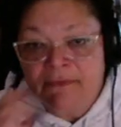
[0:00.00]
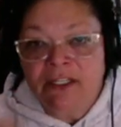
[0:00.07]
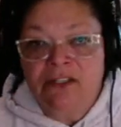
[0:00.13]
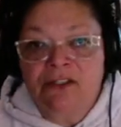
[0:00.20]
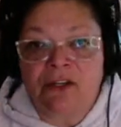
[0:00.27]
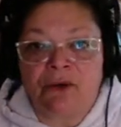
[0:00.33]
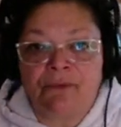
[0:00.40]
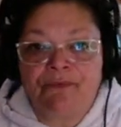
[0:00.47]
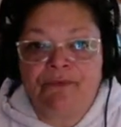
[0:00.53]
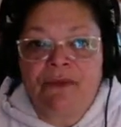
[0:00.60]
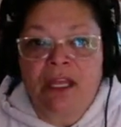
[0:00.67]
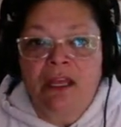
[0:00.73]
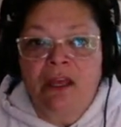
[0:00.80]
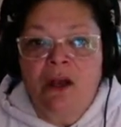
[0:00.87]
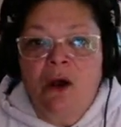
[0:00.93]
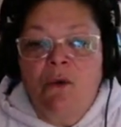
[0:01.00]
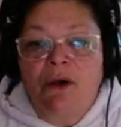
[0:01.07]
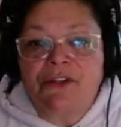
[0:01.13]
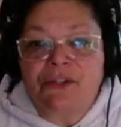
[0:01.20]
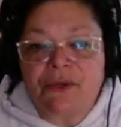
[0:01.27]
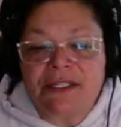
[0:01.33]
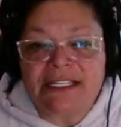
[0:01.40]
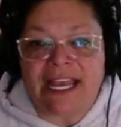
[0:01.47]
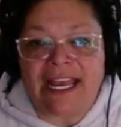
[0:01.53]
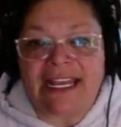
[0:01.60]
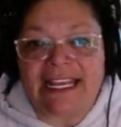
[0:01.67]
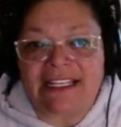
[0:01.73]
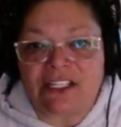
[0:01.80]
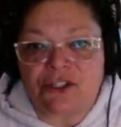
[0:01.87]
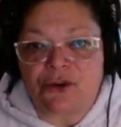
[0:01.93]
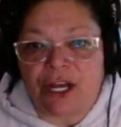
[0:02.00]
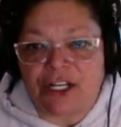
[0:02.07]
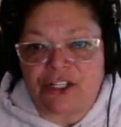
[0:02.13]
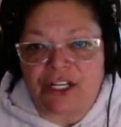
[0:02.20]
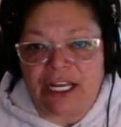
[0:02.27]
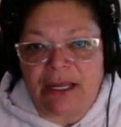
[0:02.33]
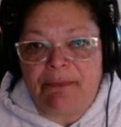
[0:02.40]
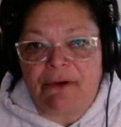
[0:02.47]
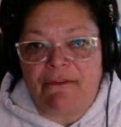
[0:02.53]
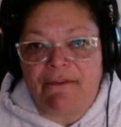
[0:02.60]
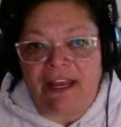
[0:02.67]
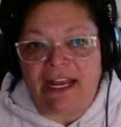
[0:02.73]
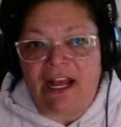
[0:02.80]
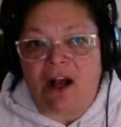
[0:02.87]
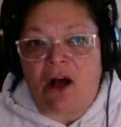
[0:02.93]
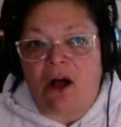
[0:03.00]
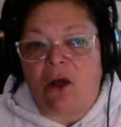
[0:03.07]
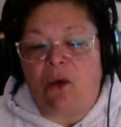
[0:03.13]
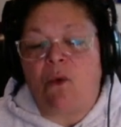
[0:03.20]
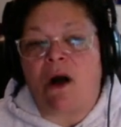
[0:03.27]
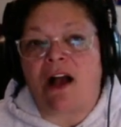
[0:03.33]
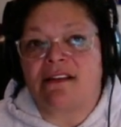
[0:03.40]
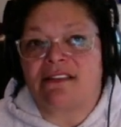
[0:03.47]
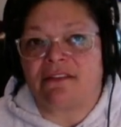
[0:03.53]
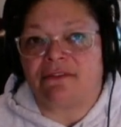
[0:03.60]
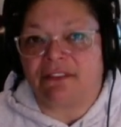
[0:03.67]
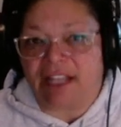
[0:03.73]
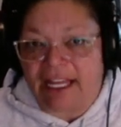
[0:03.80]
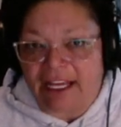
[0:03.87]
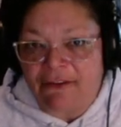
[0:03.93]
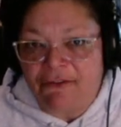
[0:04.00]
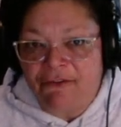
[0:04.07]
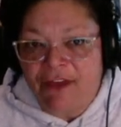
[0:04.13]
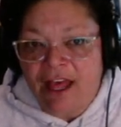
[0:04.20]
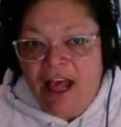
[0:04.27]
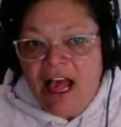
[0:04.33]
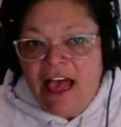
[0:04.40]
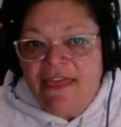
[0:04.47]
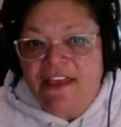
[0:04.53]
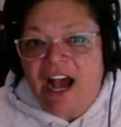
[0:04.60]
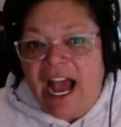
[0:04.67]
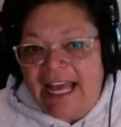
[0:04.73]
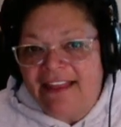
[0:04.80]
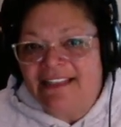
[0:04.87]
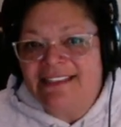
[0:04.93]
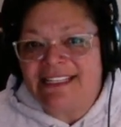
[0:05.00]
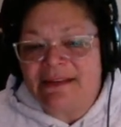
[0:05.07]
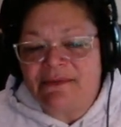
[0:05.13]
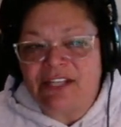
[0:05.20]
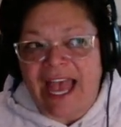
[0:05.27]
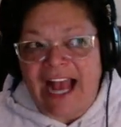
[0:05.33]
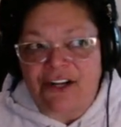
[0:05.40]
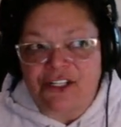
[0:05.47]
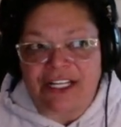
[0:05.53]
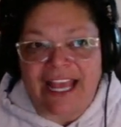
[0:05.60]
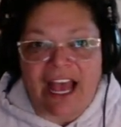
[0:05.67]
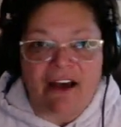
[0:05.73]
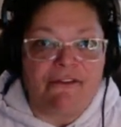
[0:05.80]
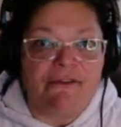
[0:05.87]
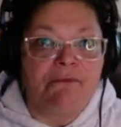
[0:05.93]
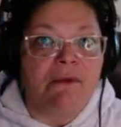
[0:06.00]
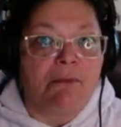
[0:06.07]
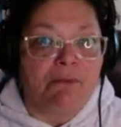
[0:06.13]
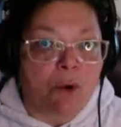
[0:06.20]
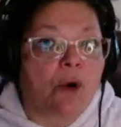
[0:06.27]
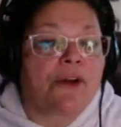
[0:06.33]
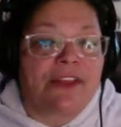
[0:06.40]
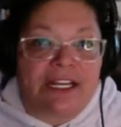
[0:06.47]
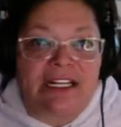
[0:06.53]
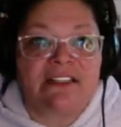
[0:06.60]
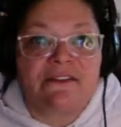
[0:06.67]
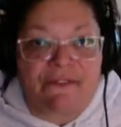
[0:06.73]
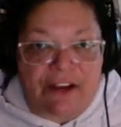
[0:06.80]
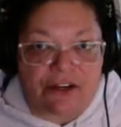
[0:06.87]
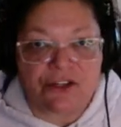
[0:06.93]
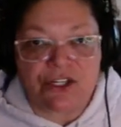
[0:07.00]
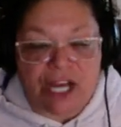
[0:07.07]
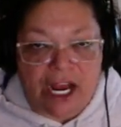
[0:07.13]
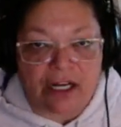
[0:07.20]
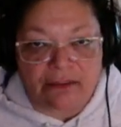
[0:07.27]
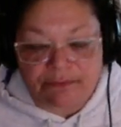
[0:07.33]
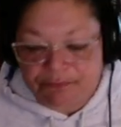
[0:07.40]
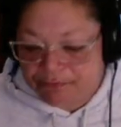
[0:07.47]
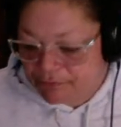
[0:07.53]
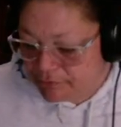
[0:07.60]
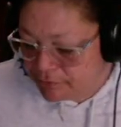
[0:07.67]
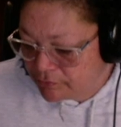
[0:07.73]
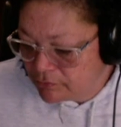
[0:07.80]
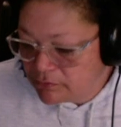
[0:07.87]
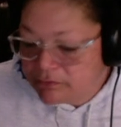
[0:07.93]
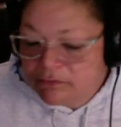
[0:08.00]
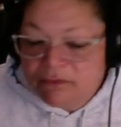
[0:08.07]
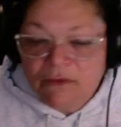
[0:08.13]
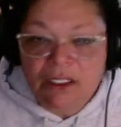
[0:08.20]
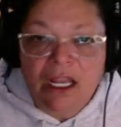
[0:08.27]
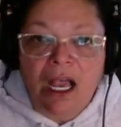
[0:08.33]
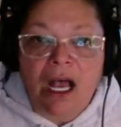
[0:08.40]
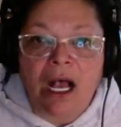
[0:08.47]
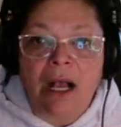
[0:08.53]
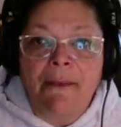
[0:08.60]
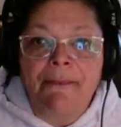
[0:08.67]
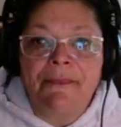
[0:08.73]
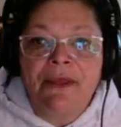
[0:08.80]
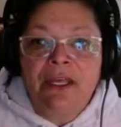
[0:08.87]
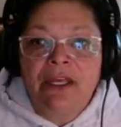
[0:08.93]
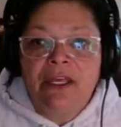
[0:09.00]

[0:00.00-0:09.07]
So, while suicide is a tragedy pervading all walks of life, the island seems to actually have more than its fair share. Um,